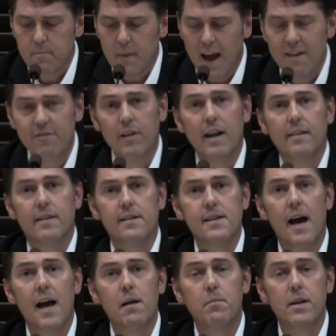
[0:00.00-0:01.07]
I feel like the
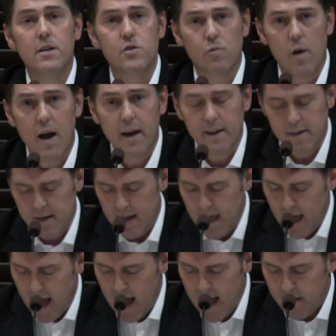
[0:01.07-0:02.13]
timing is right.
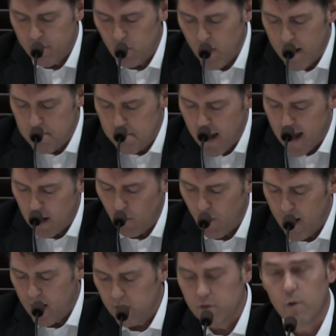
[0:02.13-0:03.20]
I have the right
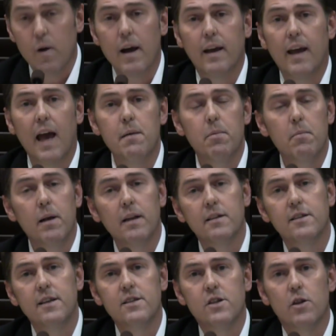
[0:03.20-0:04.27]
background, the right
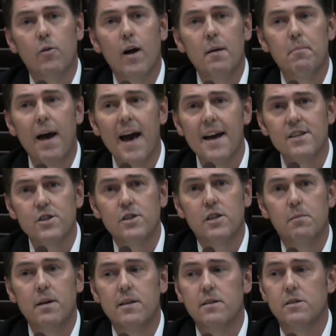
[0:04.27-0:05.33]
capabilities, and the right passion
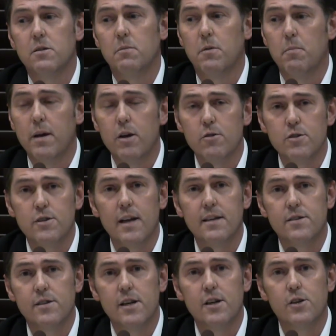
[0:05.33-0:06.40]
to be your
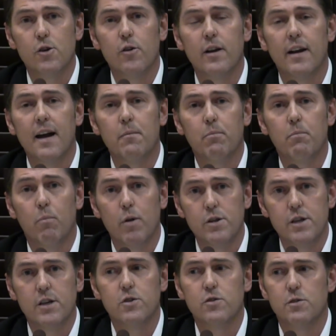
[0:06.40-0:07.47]
state senator, and I
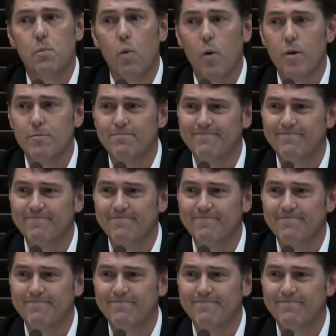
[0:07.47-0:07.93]
appreciate your support.